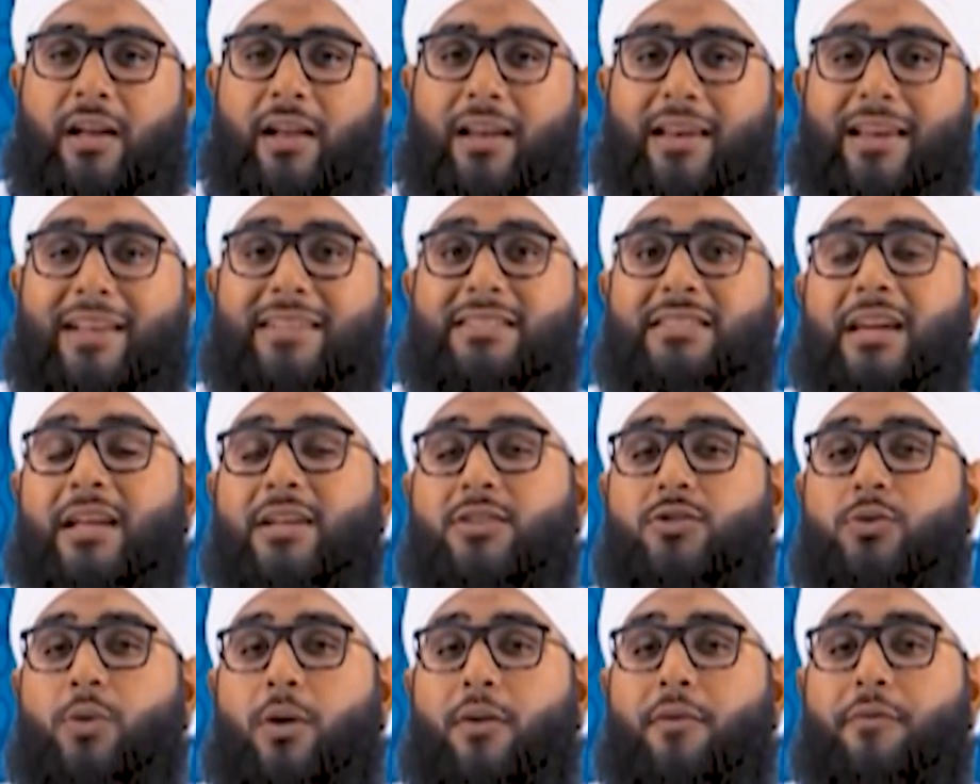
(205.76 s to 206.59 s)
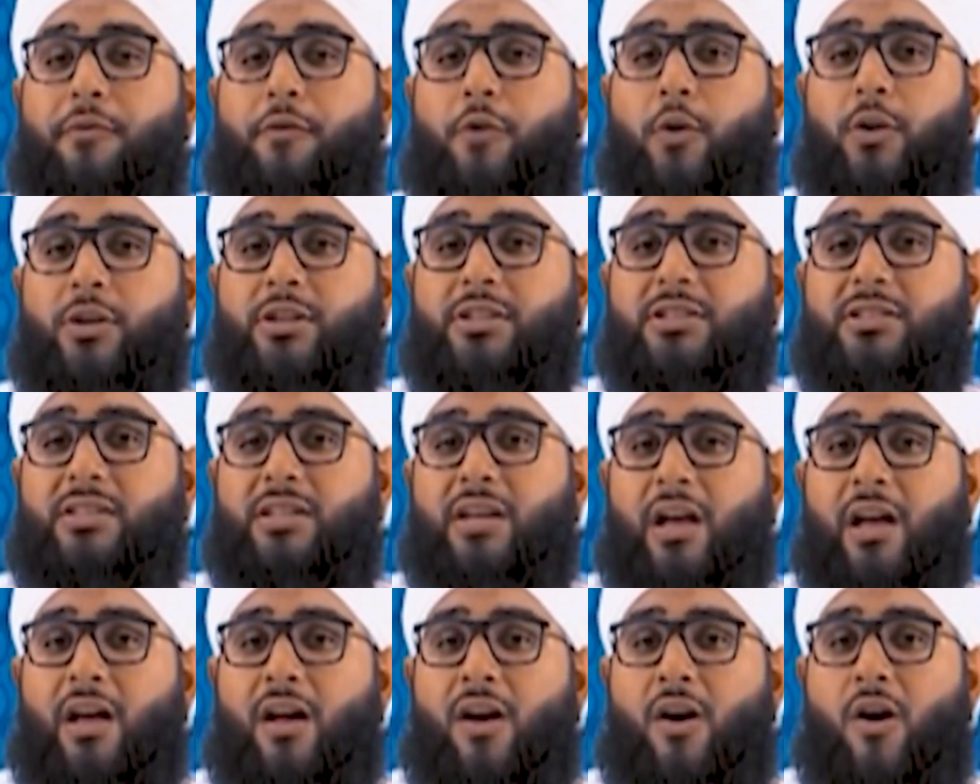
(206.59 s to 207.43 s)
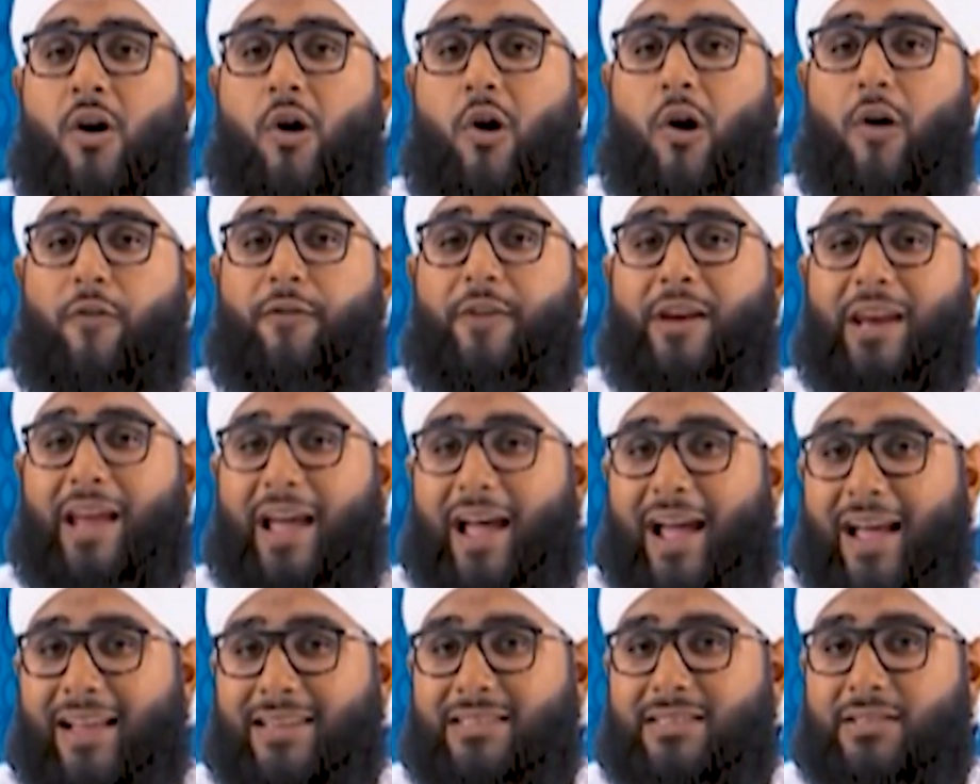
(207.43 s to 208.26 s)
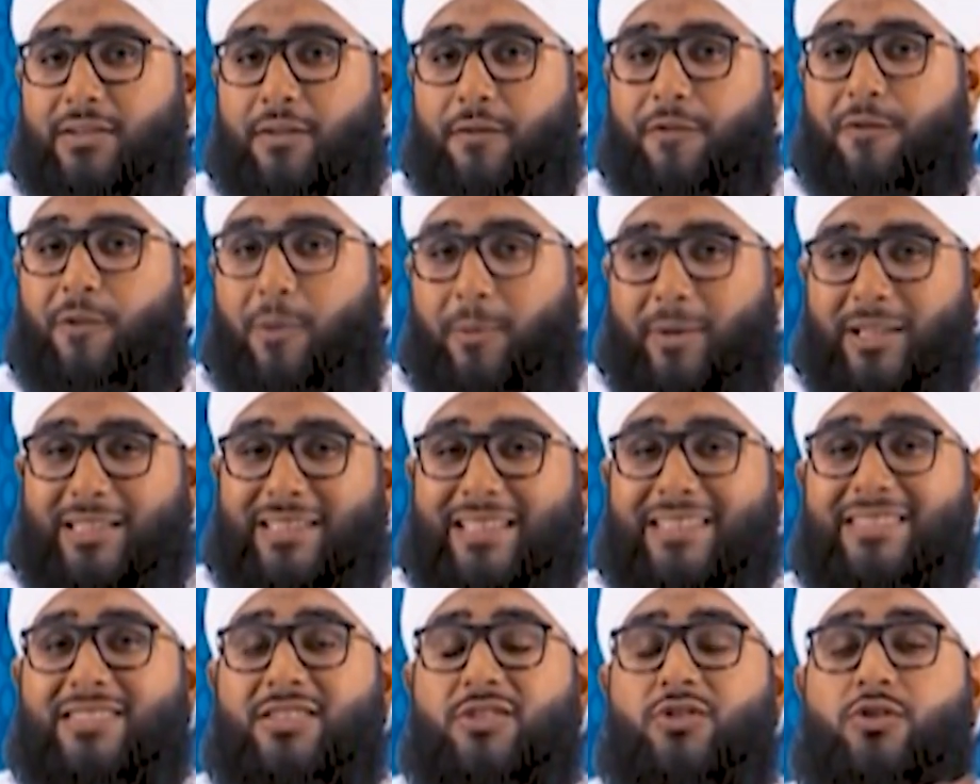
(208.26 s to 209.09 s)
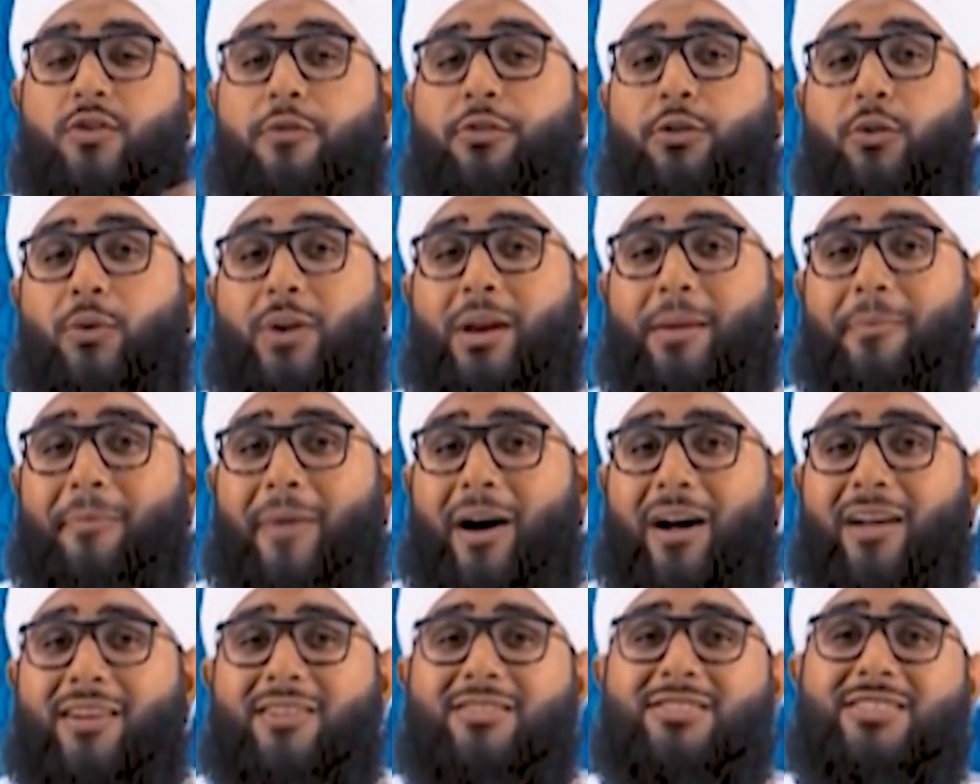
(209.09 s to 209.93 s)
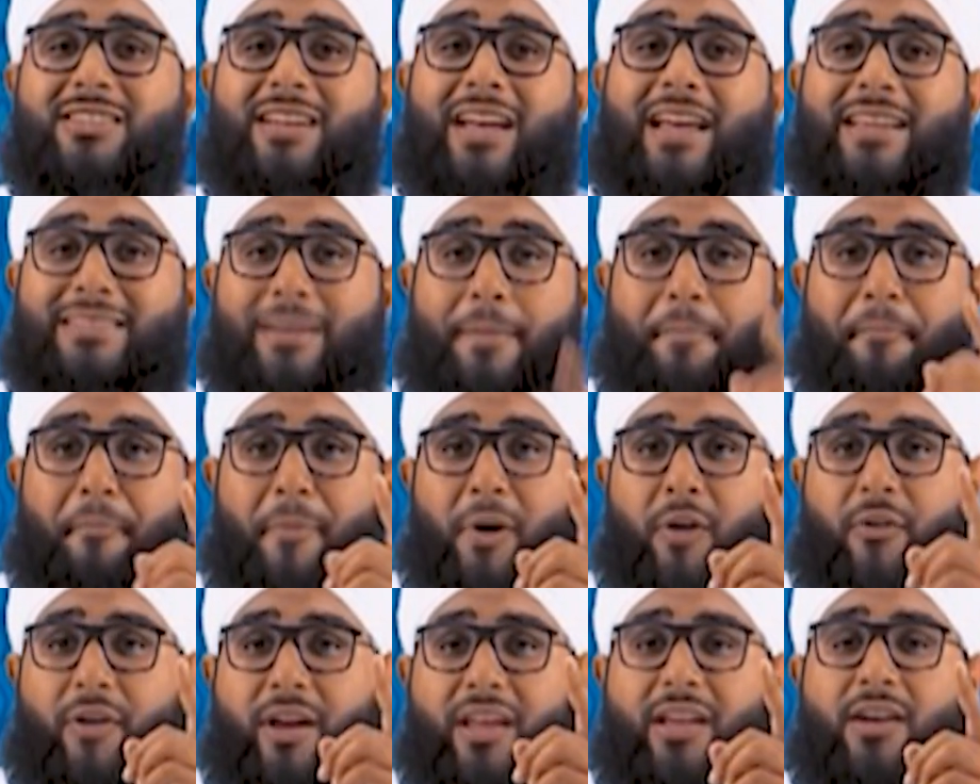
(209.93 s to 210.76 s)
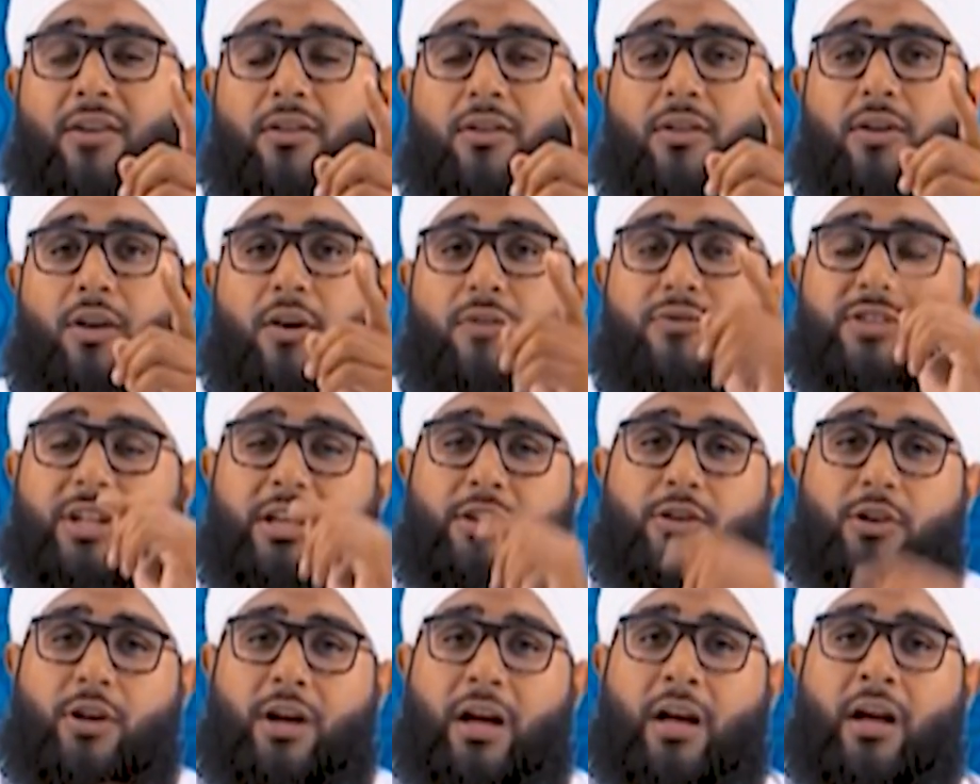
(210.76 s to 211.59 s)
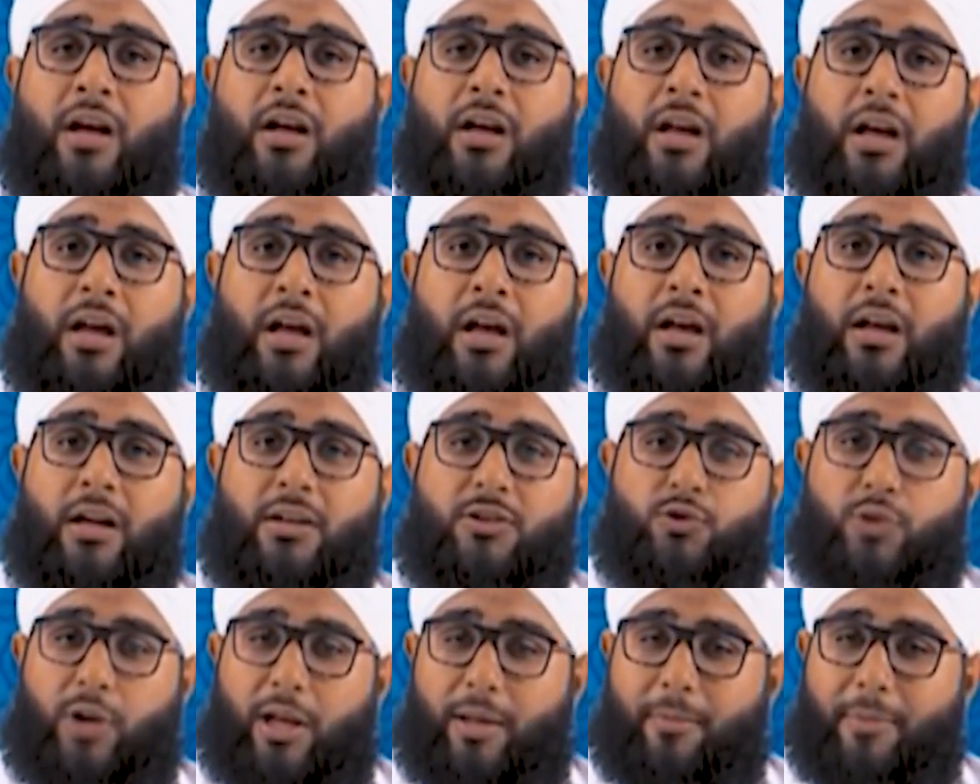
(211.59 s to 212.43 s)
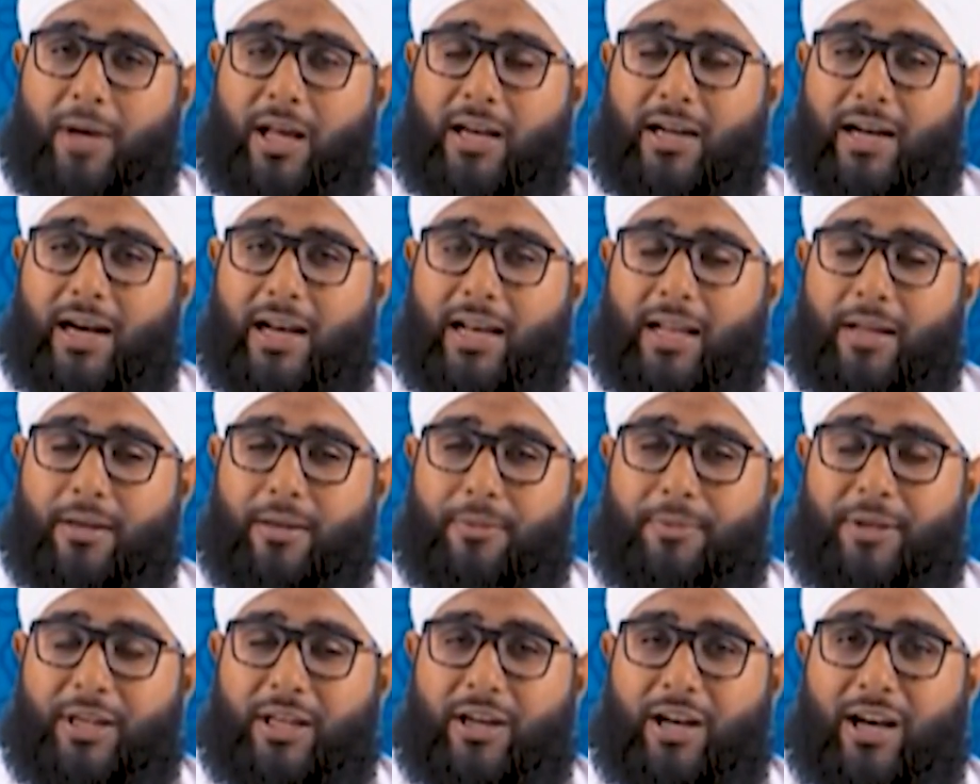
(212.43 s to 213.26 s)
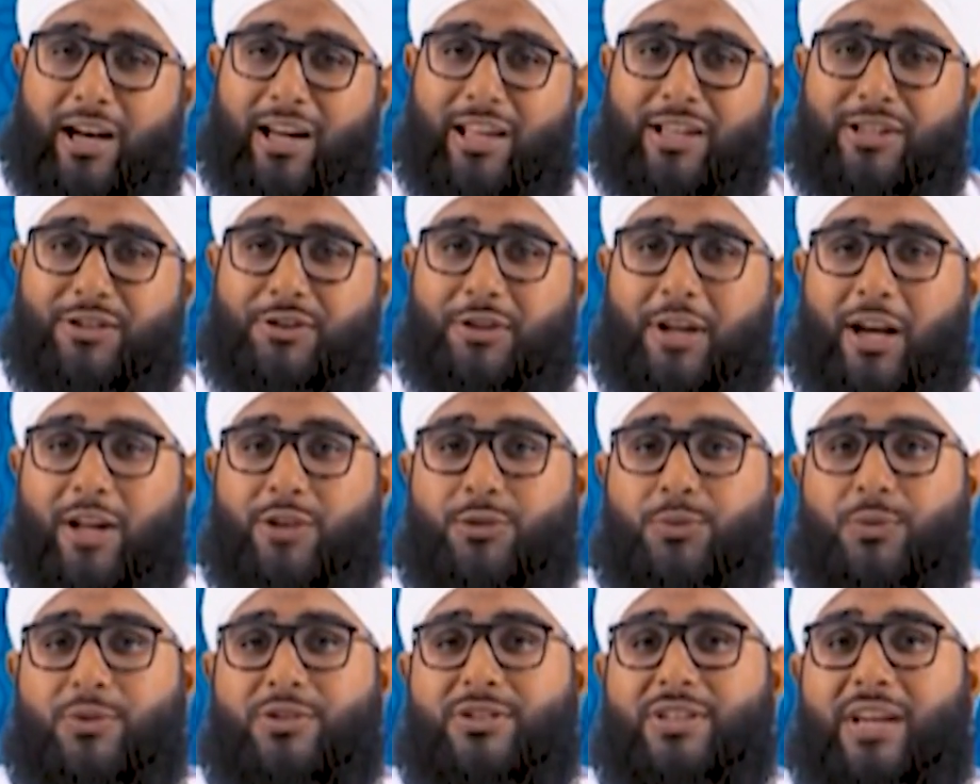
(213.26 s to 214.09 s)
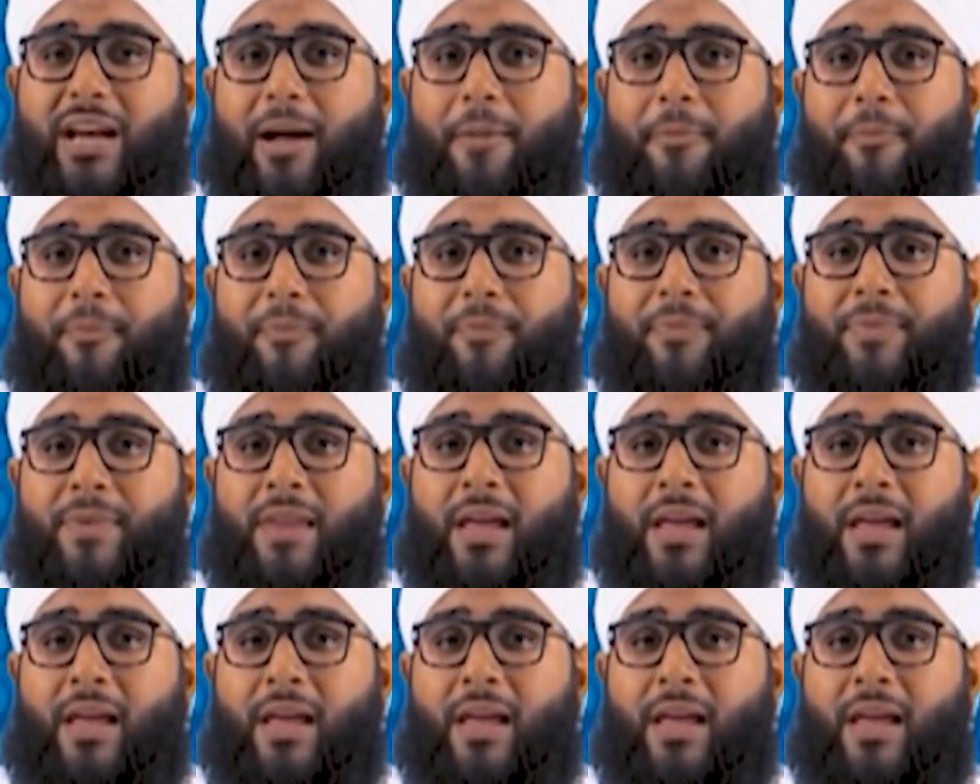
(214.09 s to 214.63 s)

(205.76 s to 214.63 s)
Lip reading: Listening to a voice of an ant from a distance of 3 miles is a miracle of Sayyiduna Sulayman ala nabiyyina alayhi salatu wasalam.